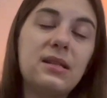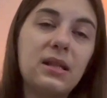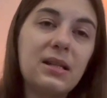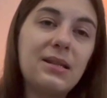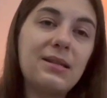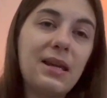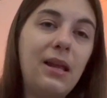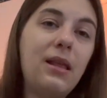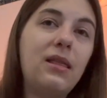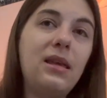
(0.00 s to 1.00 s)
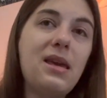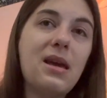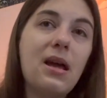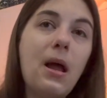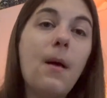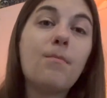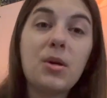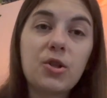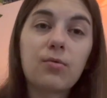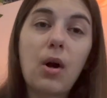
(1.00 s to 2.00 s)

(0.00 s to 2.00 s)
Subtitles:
that this is in the Mr.